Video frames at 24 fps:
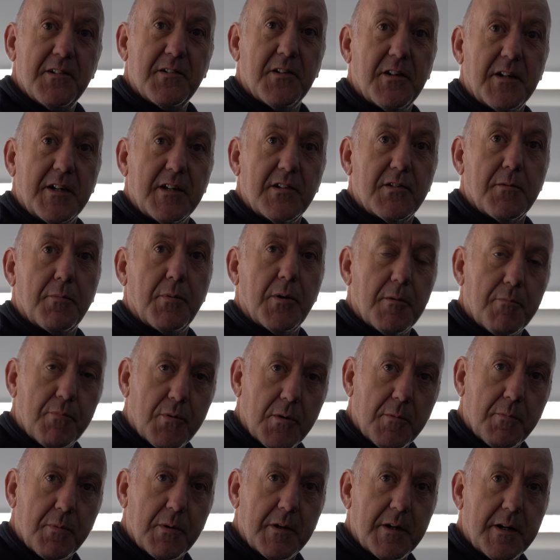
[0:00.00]
So it gets applied
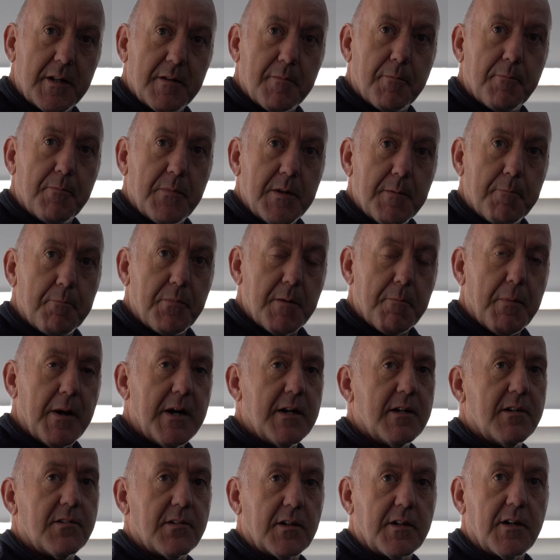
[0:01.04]
properly. The
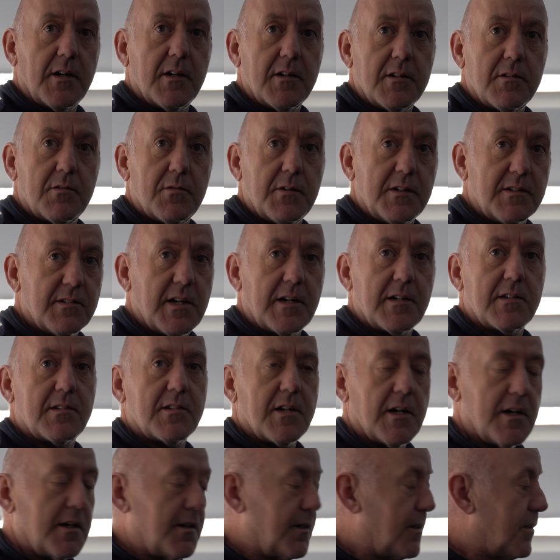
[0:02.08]
patterns are cut to exact
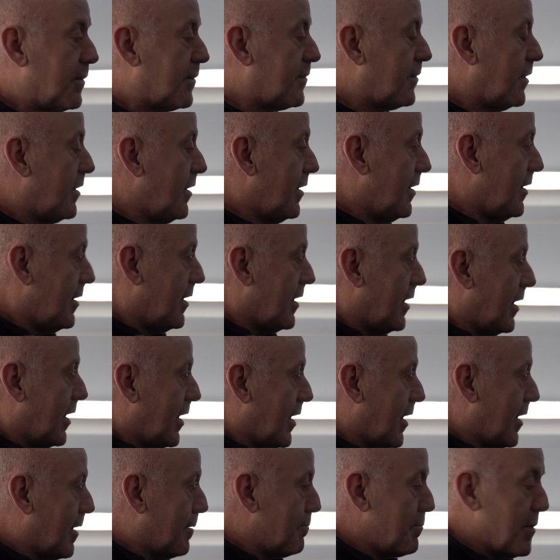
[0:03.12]
standards,
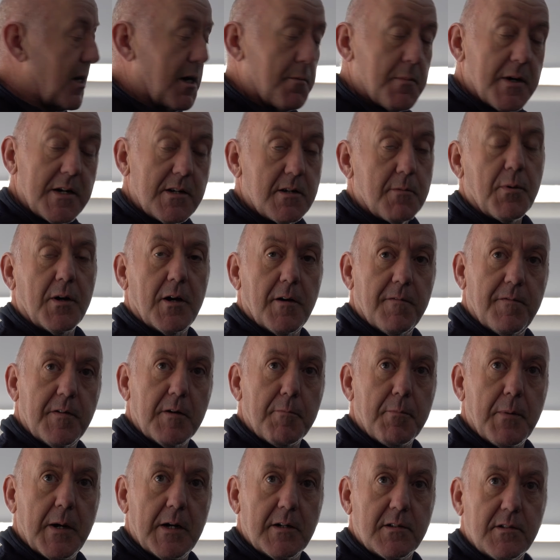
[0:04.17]
millimetre
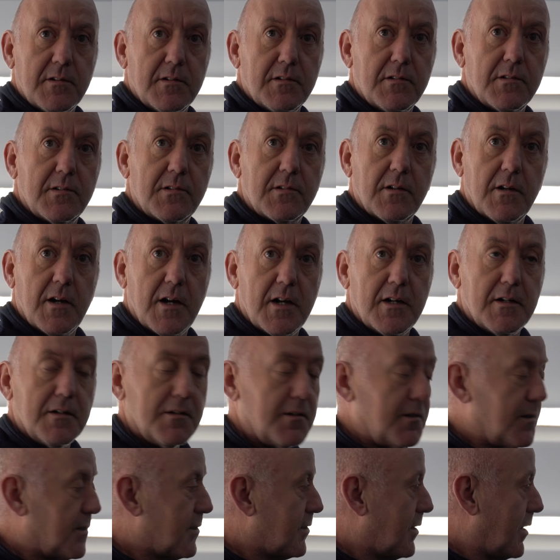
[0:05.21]
perfect patterns,
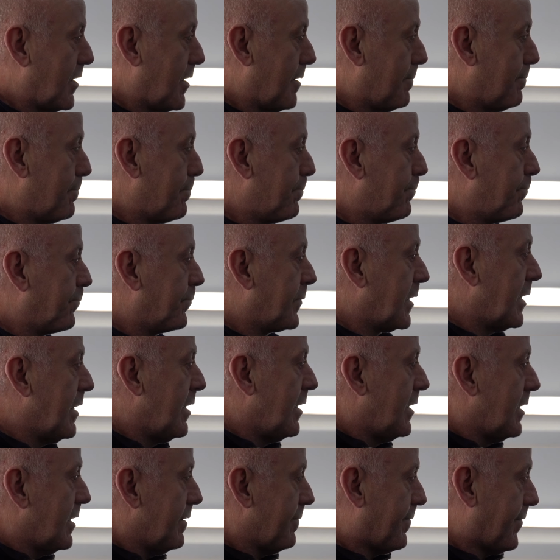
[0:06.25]
and
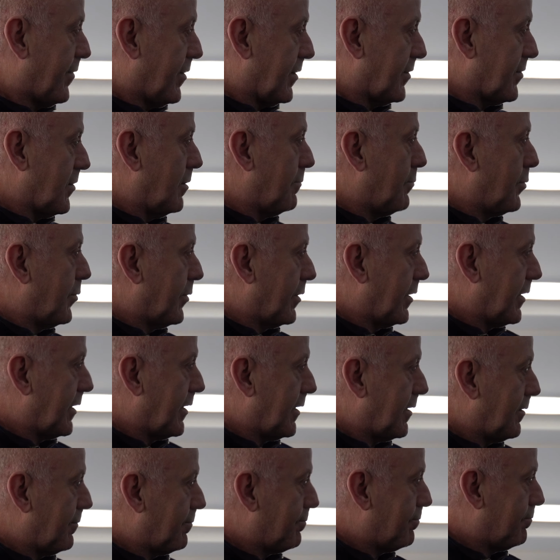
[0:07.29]
for example,
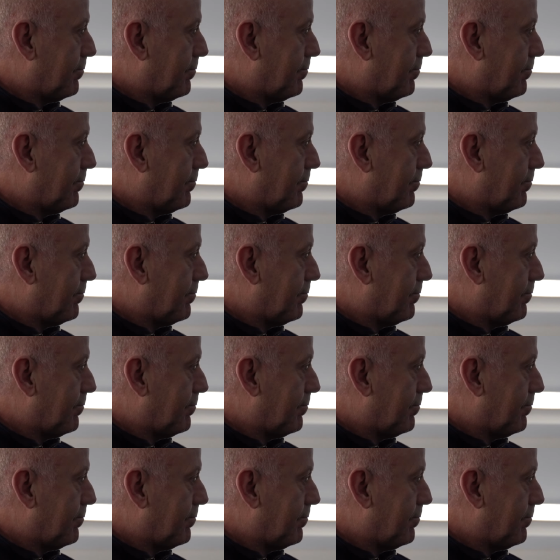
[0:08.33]
the